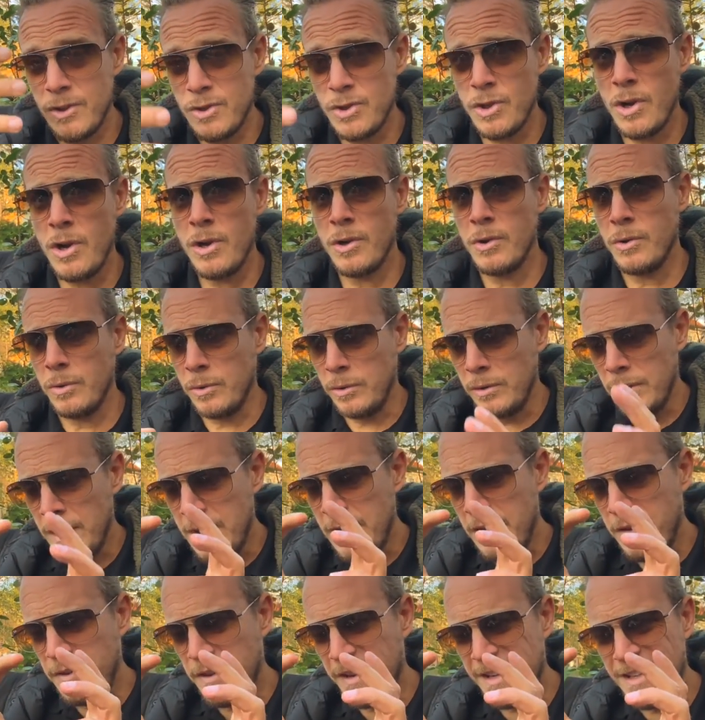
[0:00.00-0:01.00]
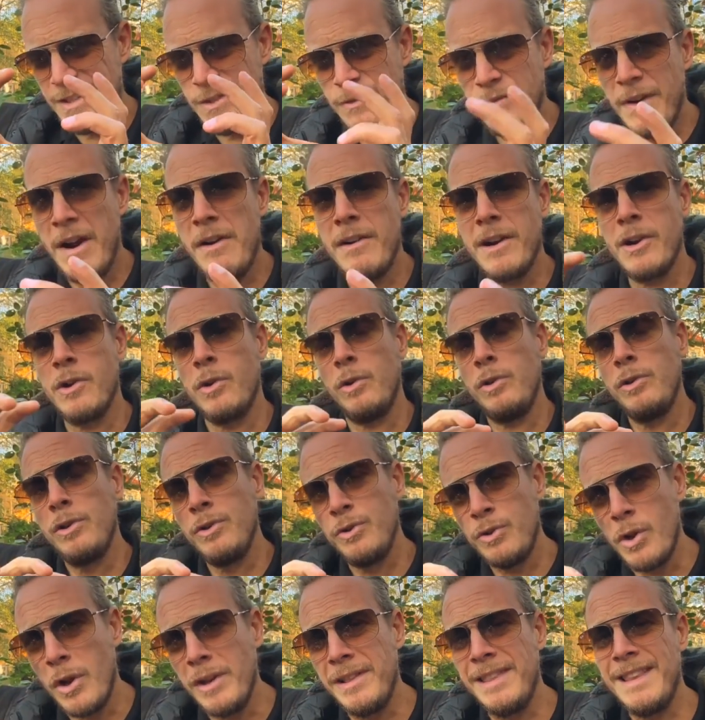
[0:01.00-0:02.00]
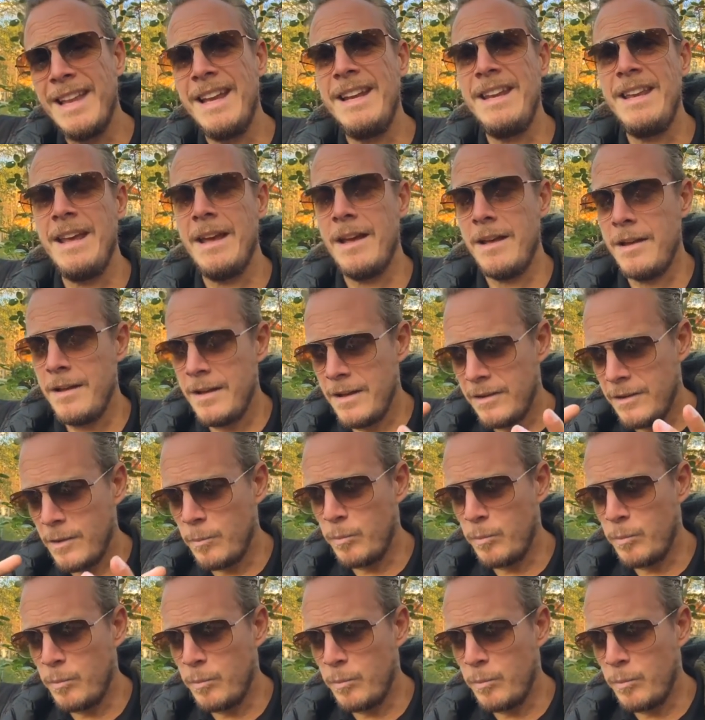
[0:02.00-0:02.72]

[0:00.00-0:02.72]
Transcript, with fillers: circle that is spherical, not linear,